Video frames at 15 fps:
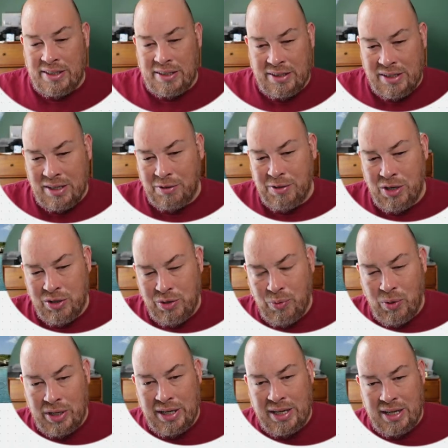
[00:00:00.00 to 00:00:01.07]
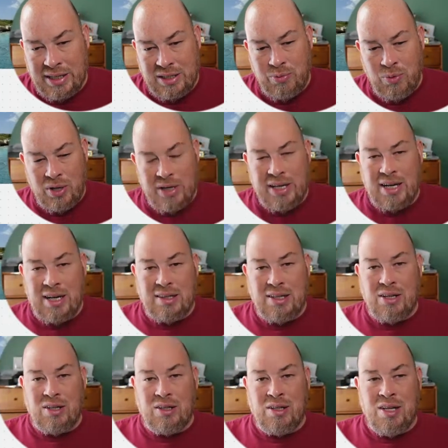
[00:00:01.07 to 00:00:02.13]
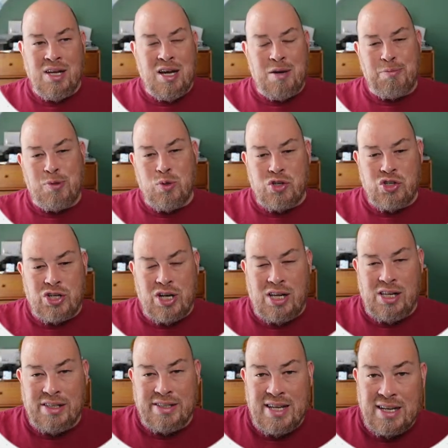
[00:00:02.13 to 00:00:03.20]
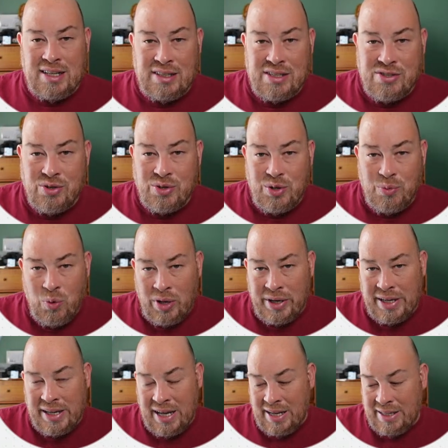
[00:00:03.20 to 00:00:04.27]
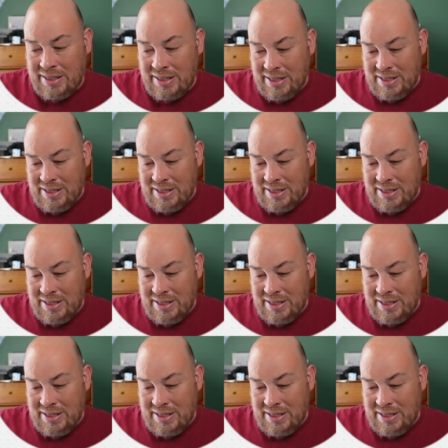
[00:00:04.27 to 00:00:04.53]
You want to get a little puka shell necklace, or you want to get